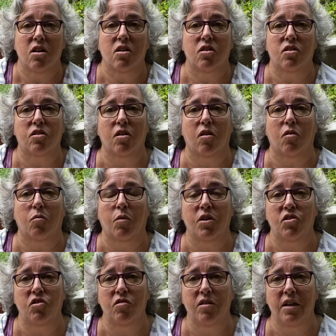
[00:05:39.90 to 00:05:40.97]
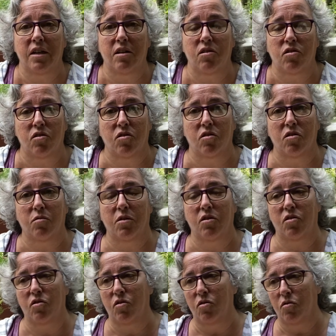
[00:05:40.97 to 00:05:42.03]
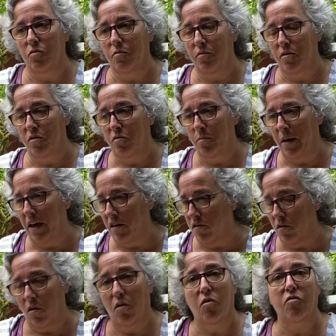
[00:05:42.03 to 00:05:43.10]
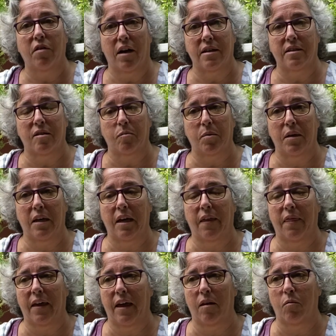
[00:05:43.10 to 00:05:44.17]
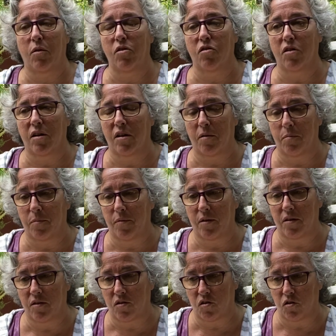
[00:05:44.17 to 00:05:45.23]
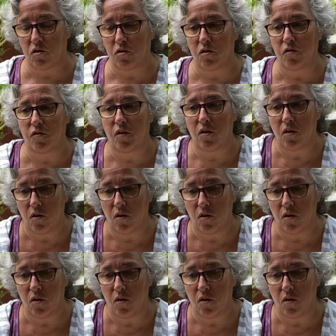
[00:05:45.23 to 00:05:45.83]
So what you need to do is you make your whole recipe, and then when you're going to serve